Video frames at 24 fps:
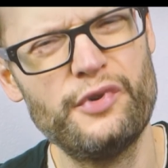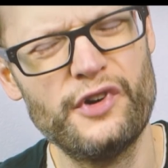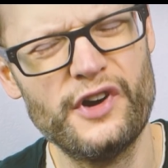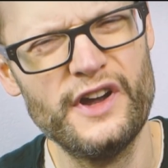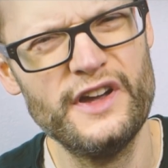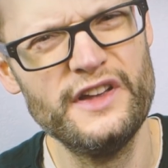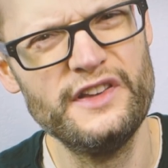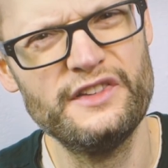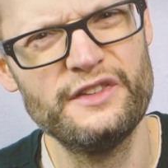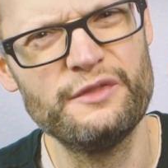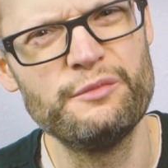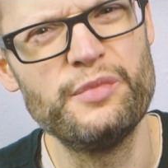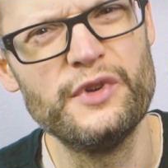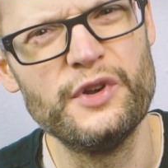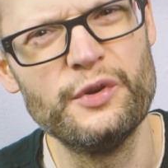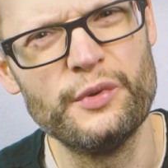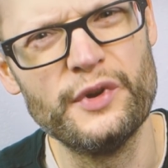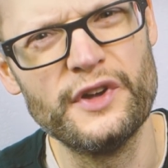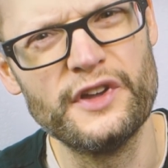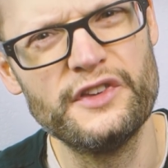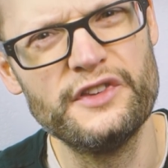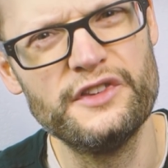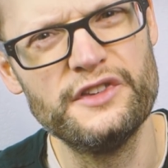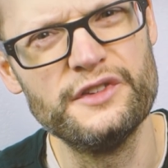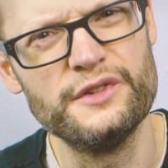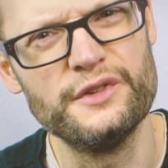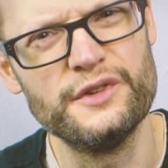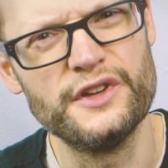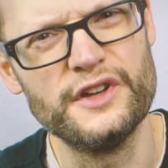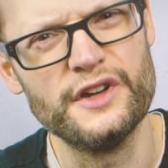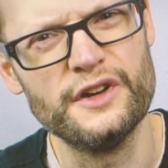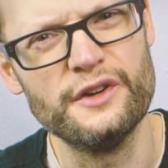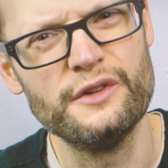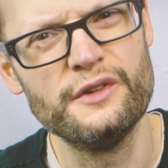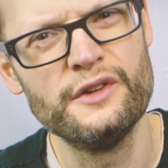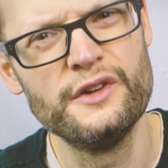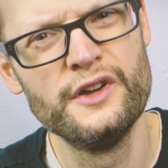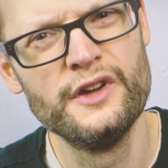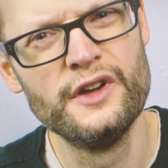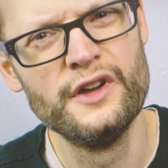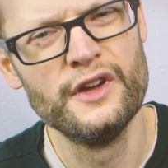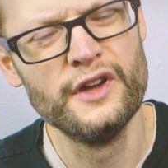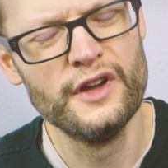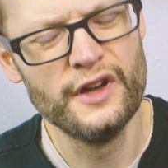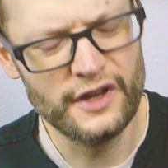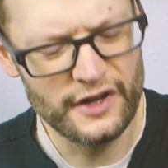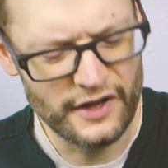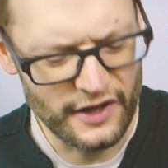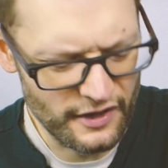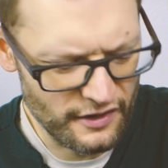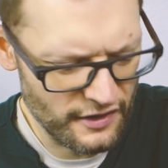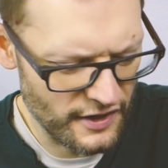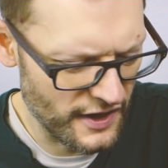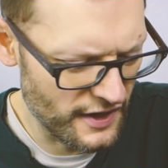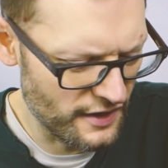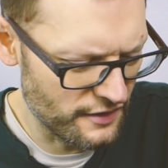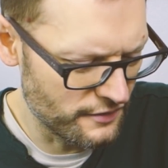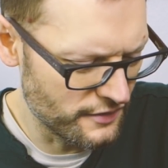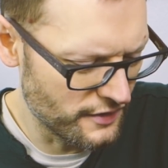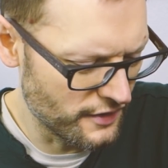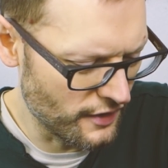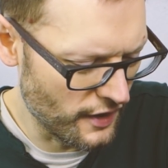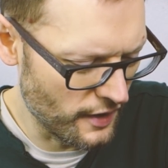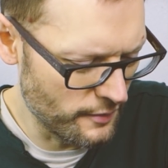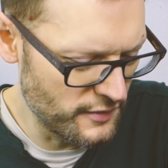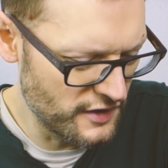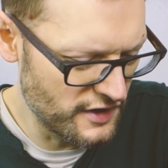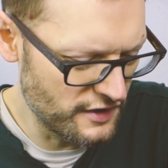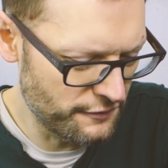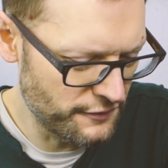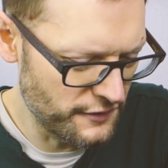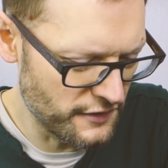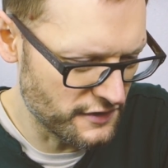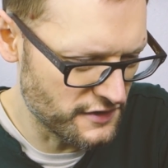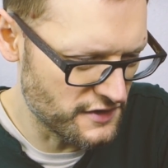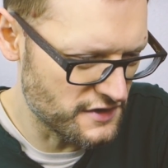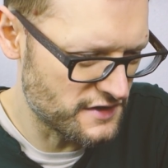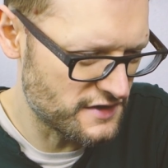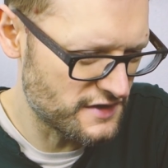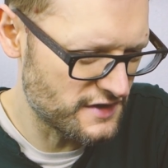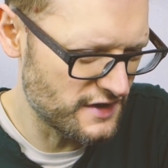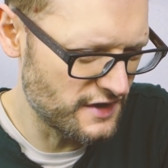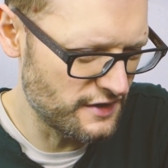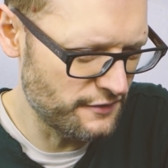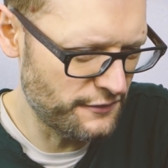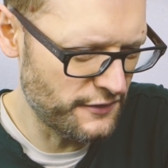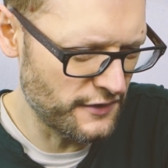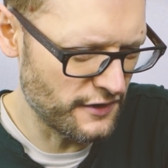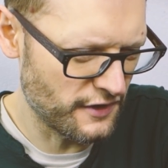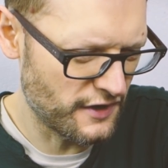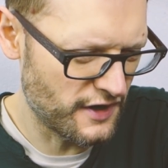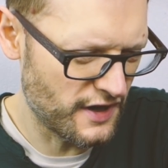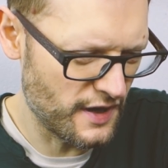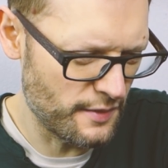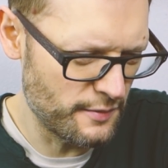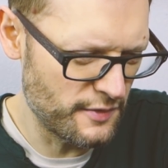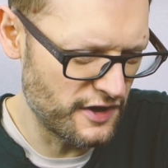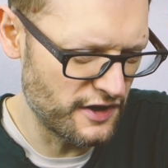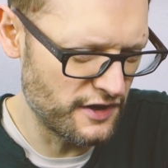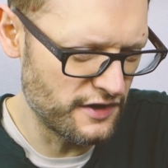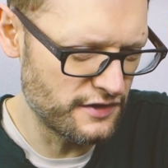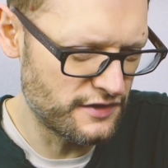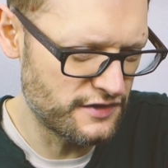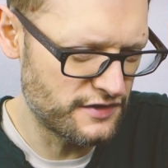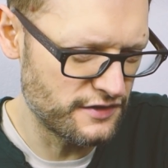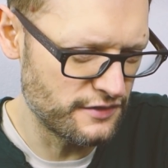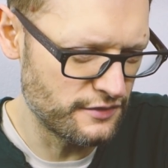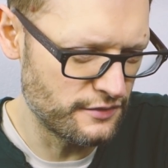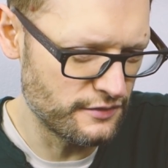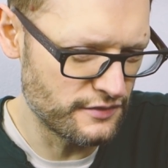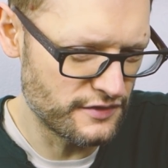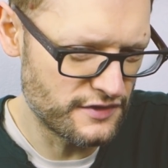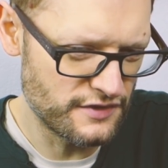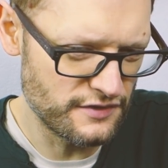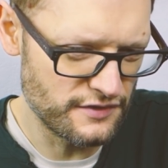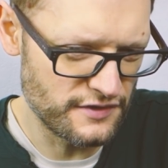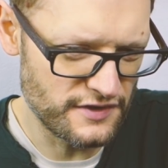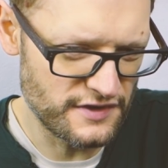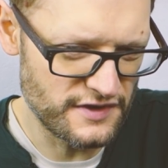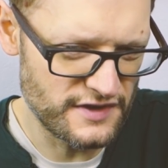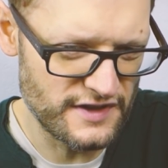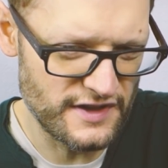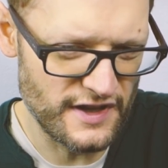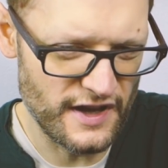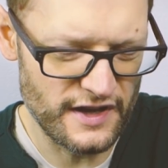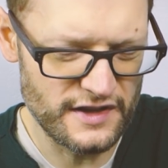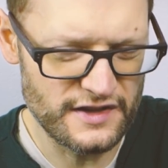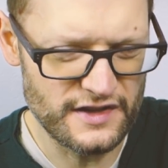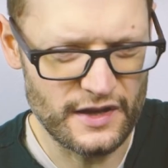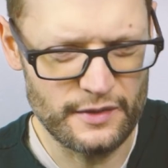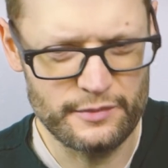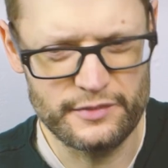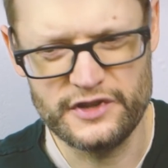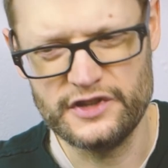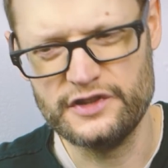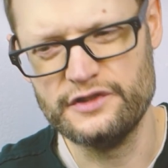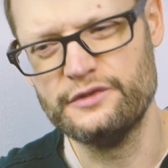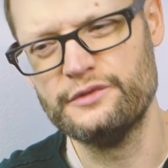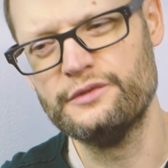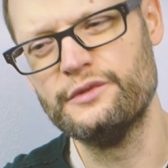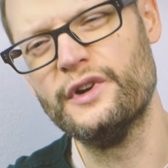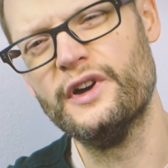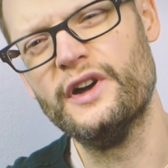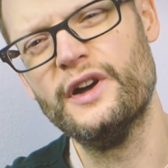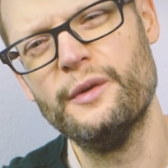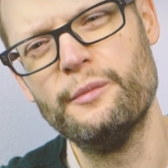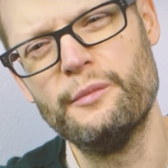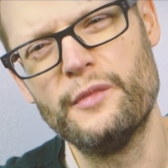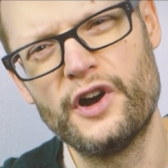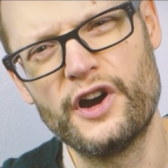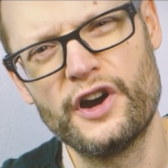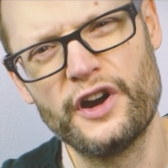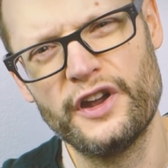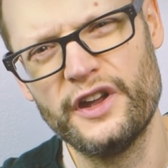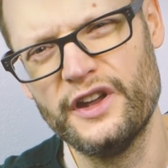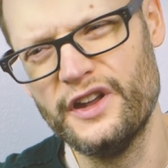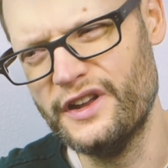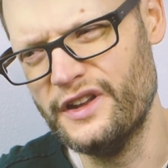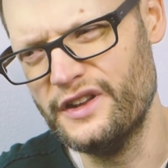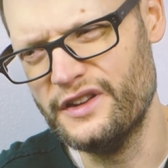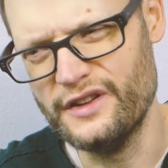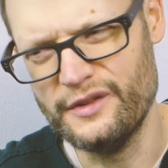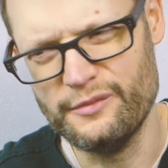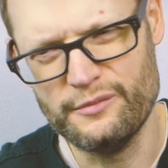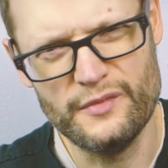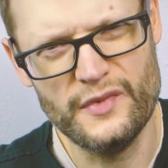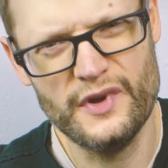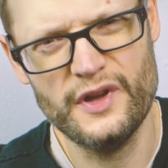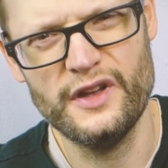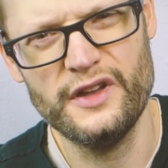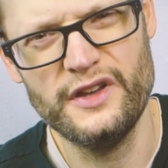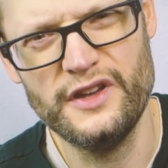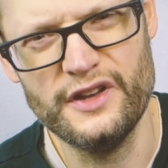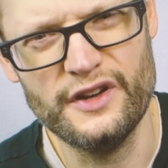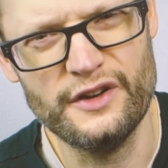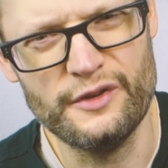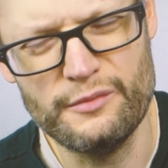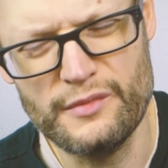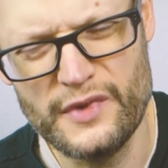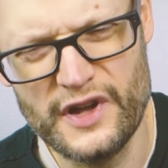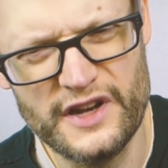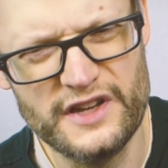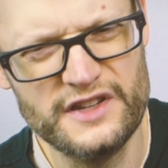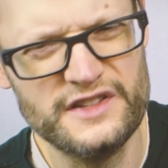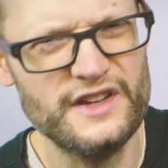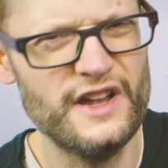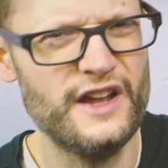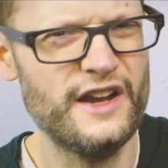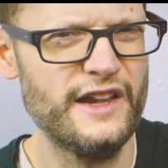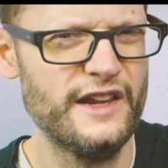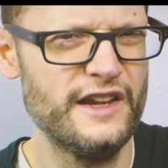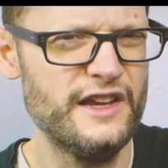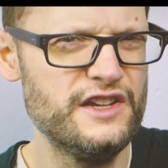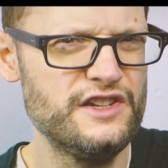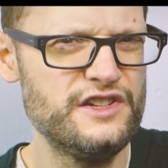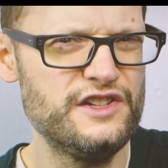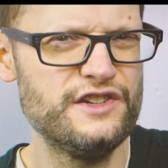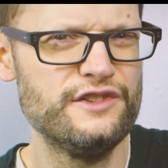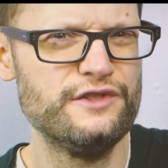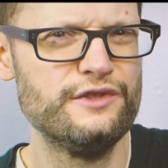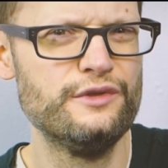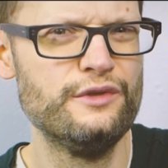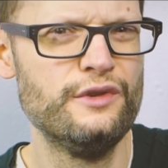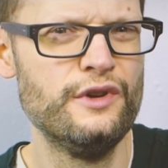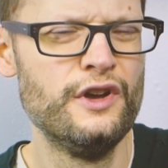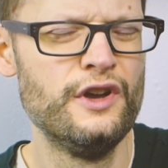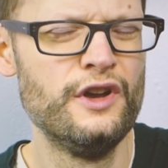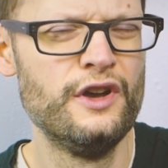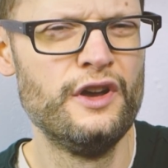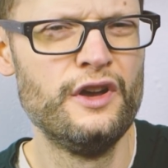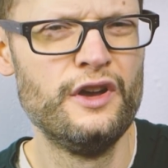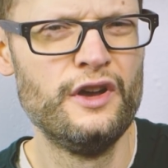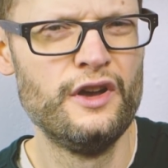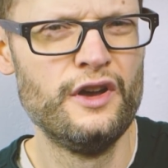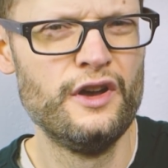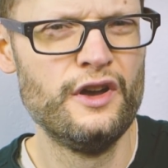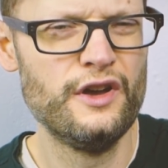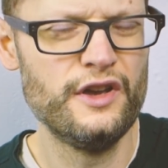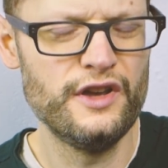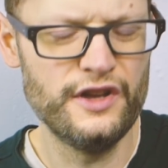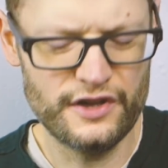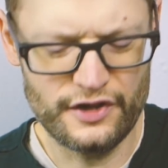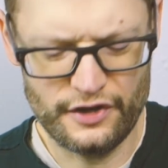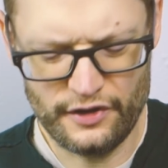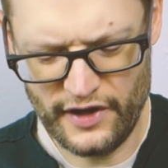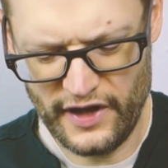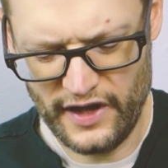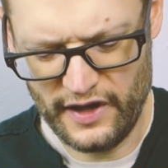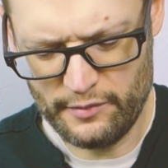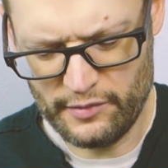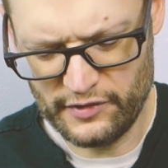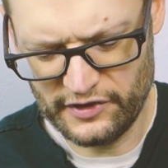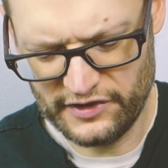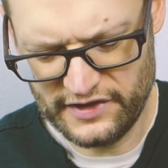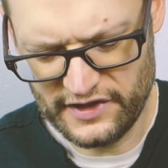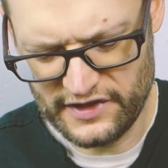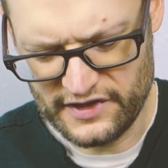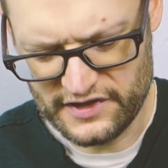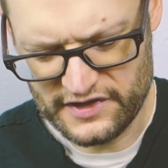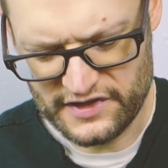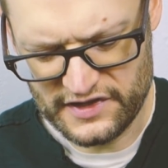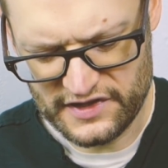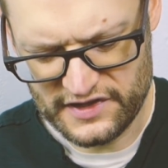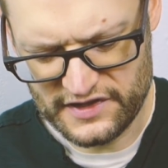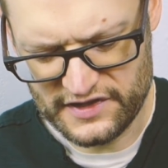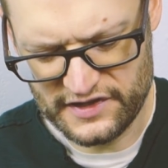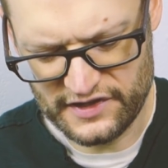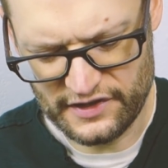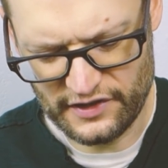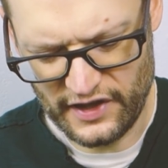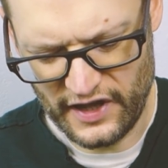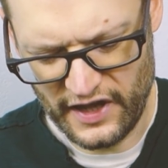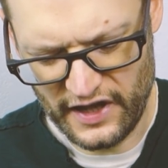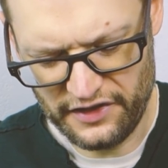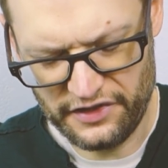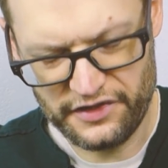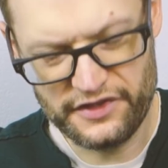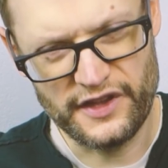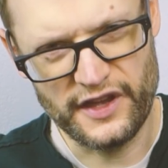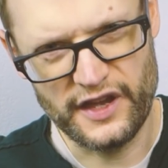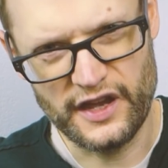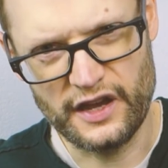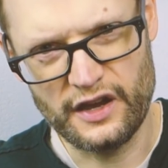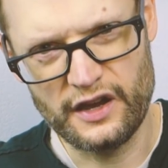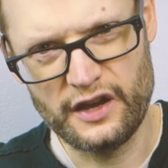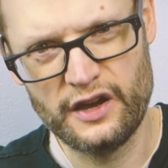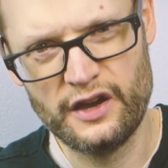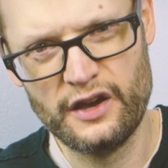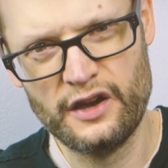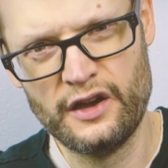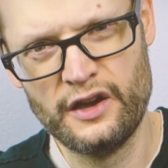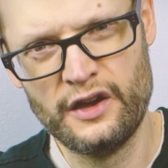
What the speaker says: price of Bitwig Studio. Now, I don't know. I mean, if you're coming into the DAW market and, you know, money's not an issue, you know, Ableton is still, I think,